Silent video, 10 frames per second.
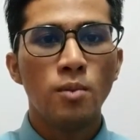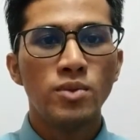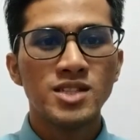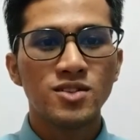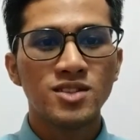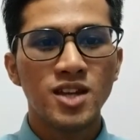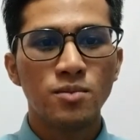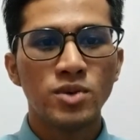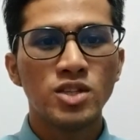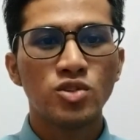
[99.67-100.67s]
please
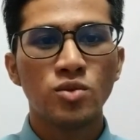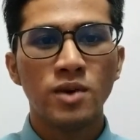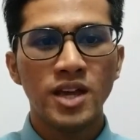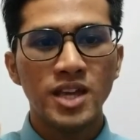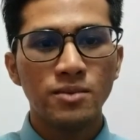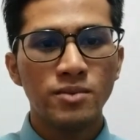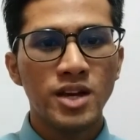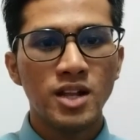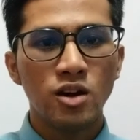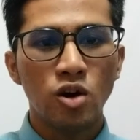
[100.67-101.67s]
contact me through my
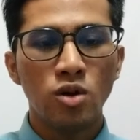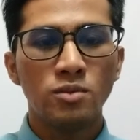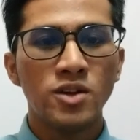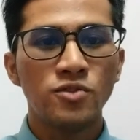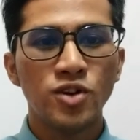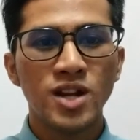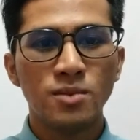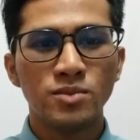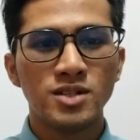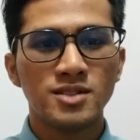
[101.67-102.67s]
email or my phone
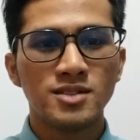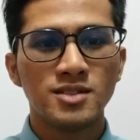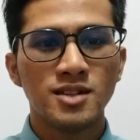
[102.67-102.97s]
numbers.